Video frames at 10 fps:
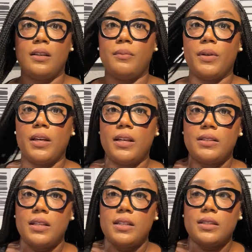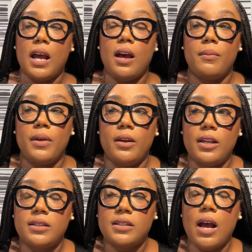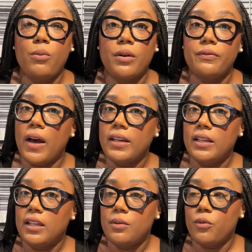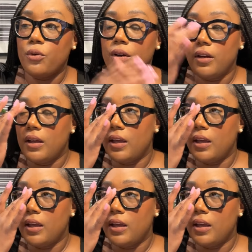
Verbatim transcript: because it's not a, it's not worth fighting anymore